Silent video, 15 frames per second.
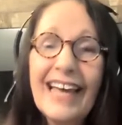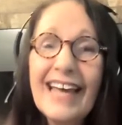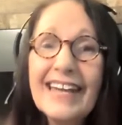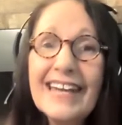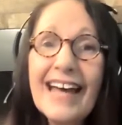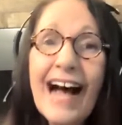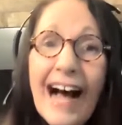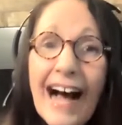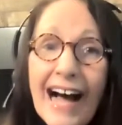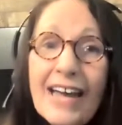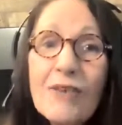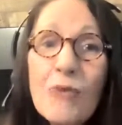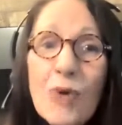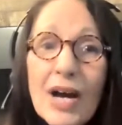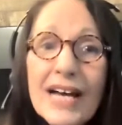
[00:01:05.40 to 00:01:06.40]
And I
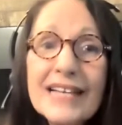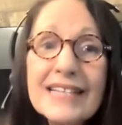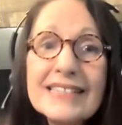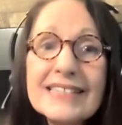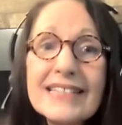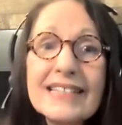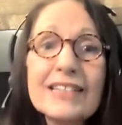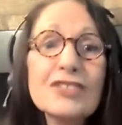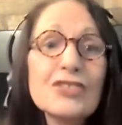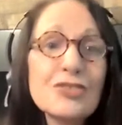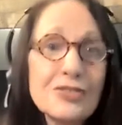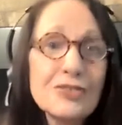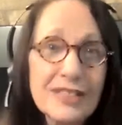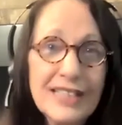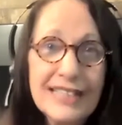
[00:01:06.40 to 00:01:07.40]
was
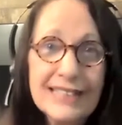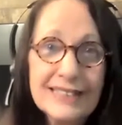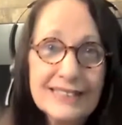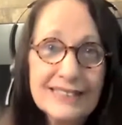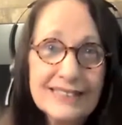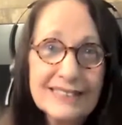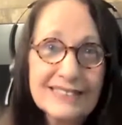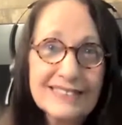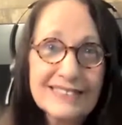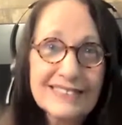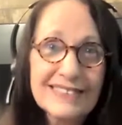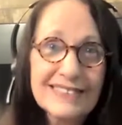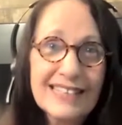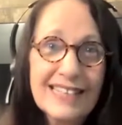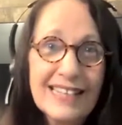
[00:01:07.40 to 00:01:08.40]
intrigued.
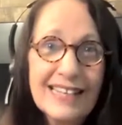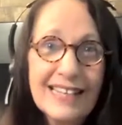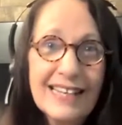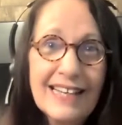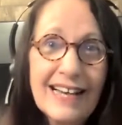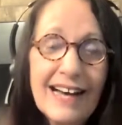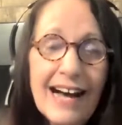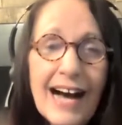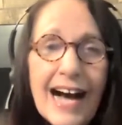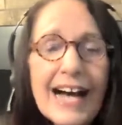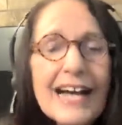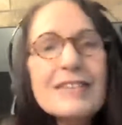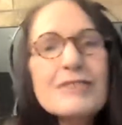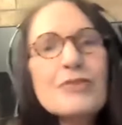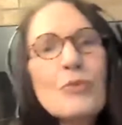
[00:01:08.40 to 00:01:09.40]

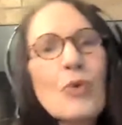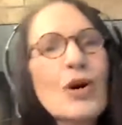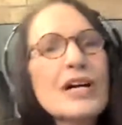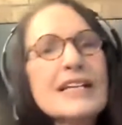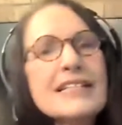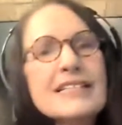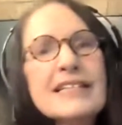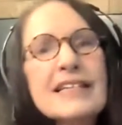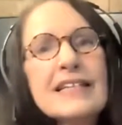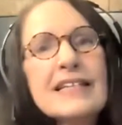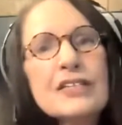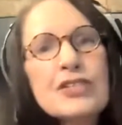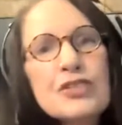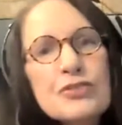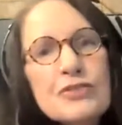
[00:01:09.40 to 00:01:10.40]
I was
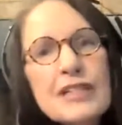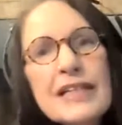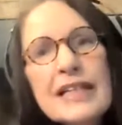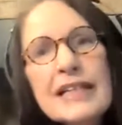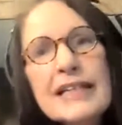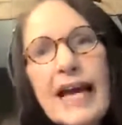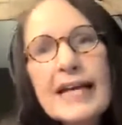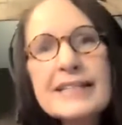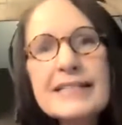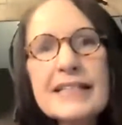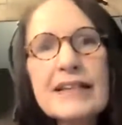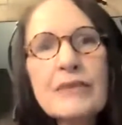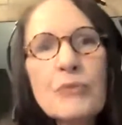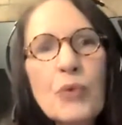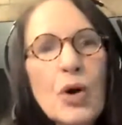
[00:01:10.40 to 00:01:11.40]
intrigued as
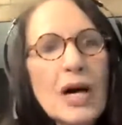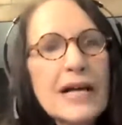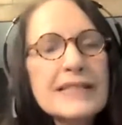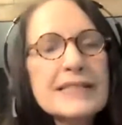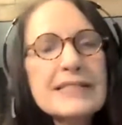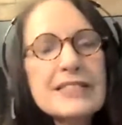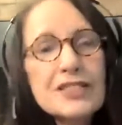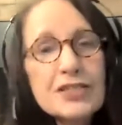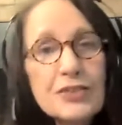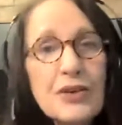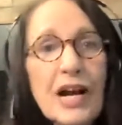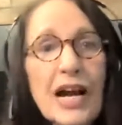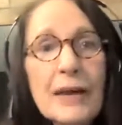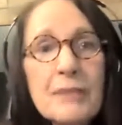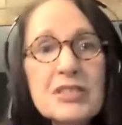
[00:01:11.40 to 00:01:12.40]
it was
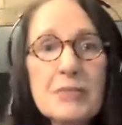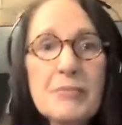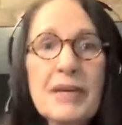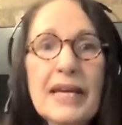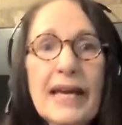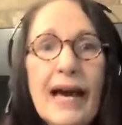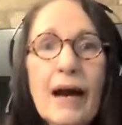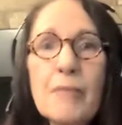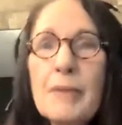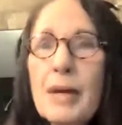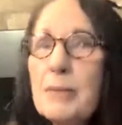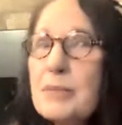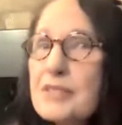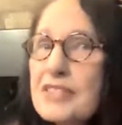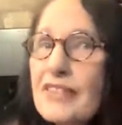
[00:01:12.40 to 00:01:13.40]
described to me, how
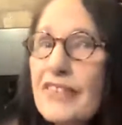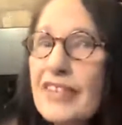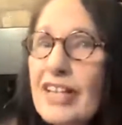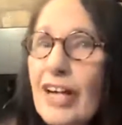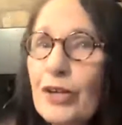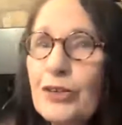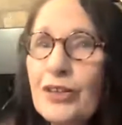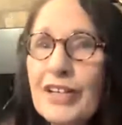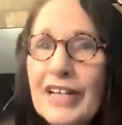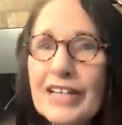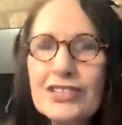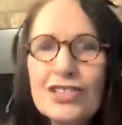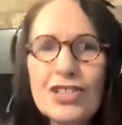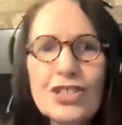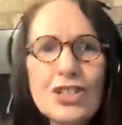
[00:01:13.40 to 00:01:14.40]
members of the
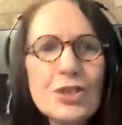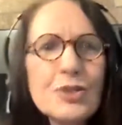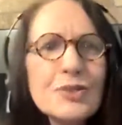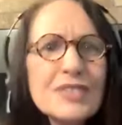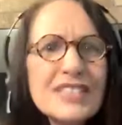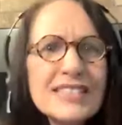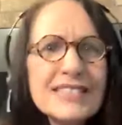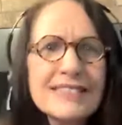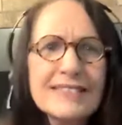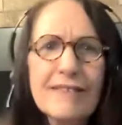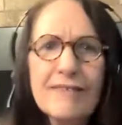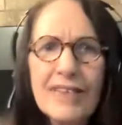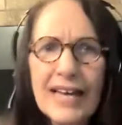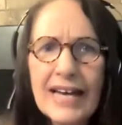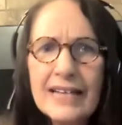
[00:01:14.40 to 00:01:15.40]
congregation use this
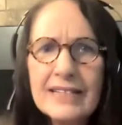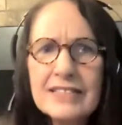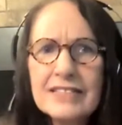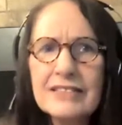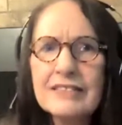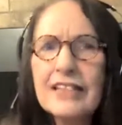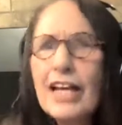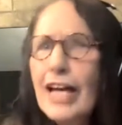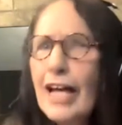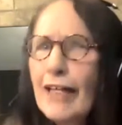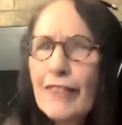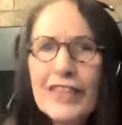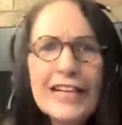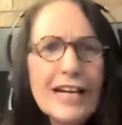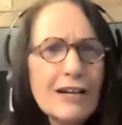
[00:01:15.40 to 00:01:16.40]
event to
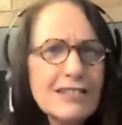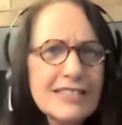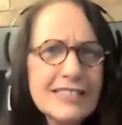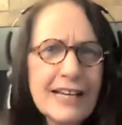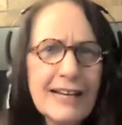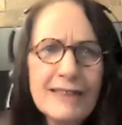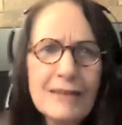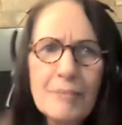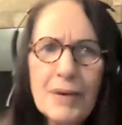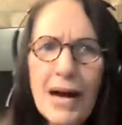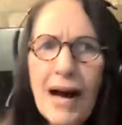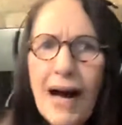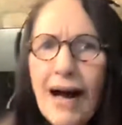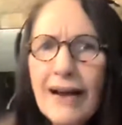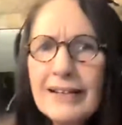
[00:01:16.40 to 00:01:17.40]
think outside the
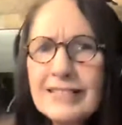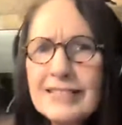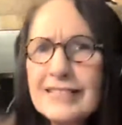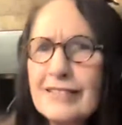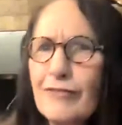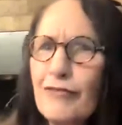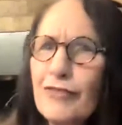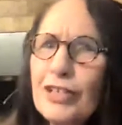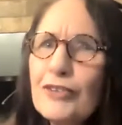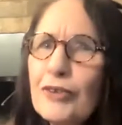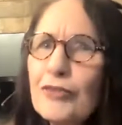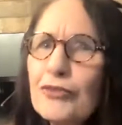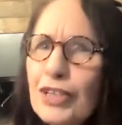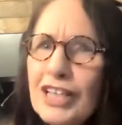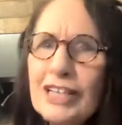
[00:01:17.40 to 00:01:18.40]
box, to feel the
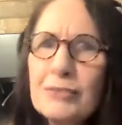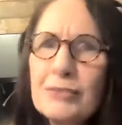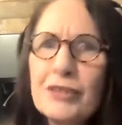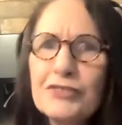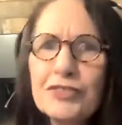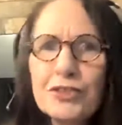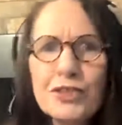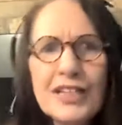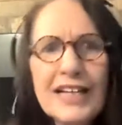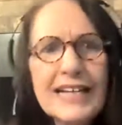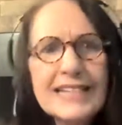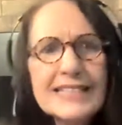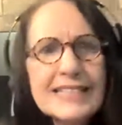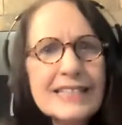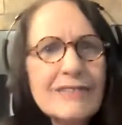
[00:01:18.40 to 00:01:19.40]
freedom of
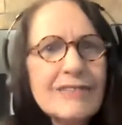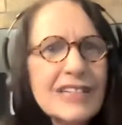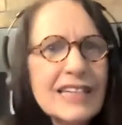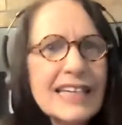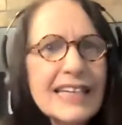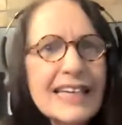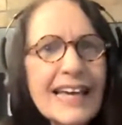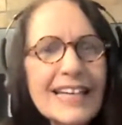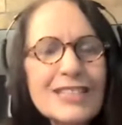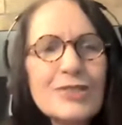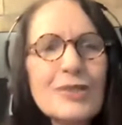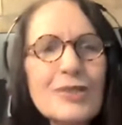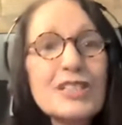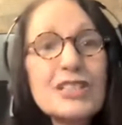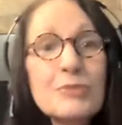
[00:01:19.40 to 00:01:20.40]
creativity, and
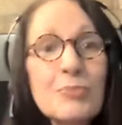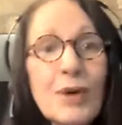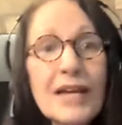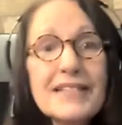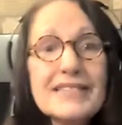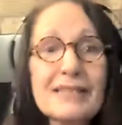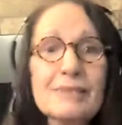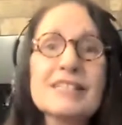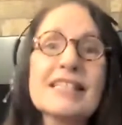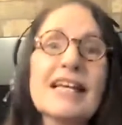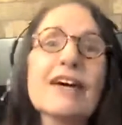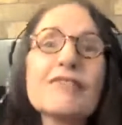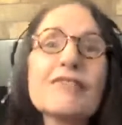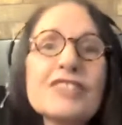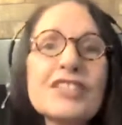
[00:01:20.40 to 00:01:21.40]
to express
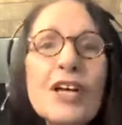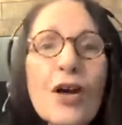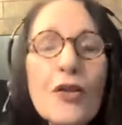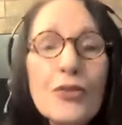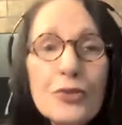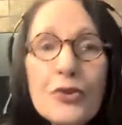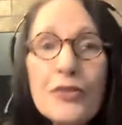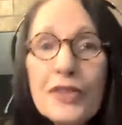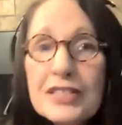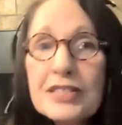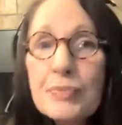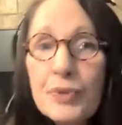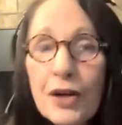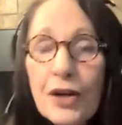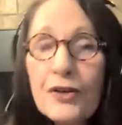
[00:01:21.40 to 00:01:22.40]
themselves through this
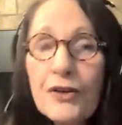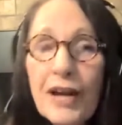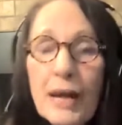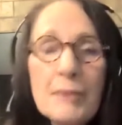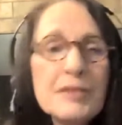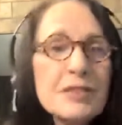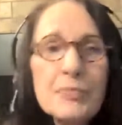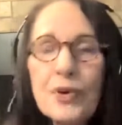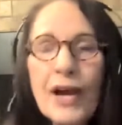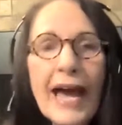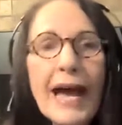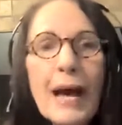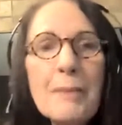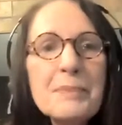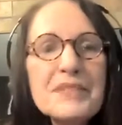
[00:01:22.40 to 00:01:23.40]
program as
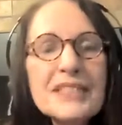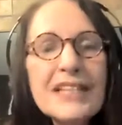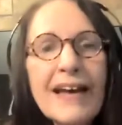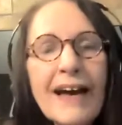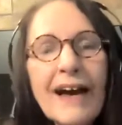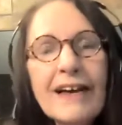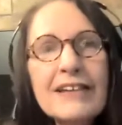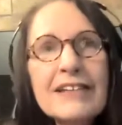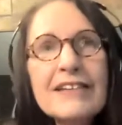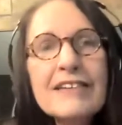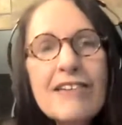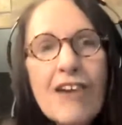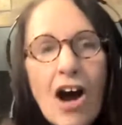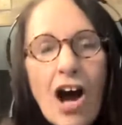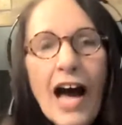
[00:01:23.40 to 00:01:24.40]
perhaps
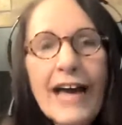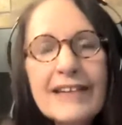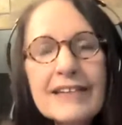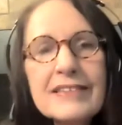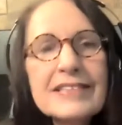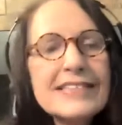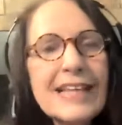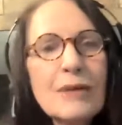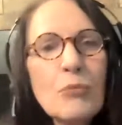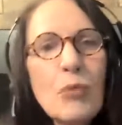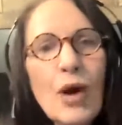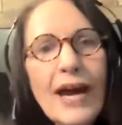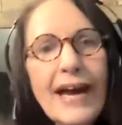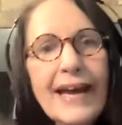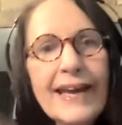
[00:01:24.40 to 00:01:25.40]
not in the same
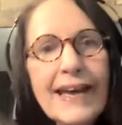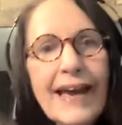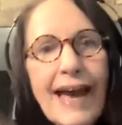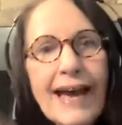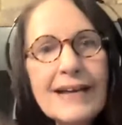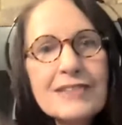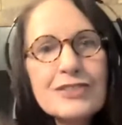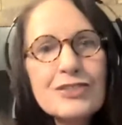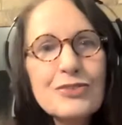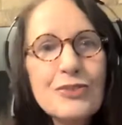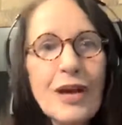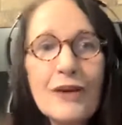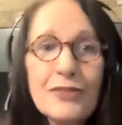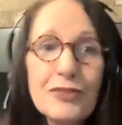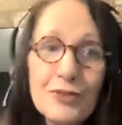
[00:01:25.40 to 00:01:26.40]
way as
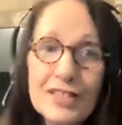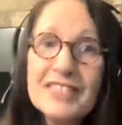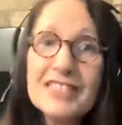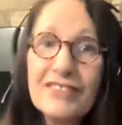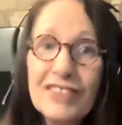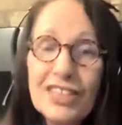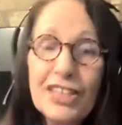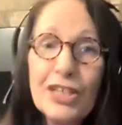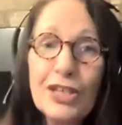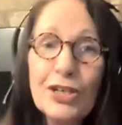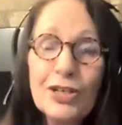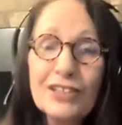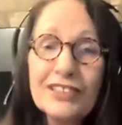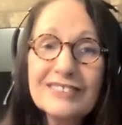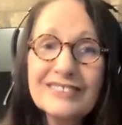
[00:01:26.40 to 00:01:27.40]
throughout the rest of the
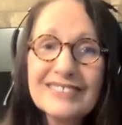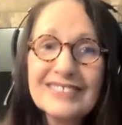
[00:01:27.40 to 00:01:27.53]
year.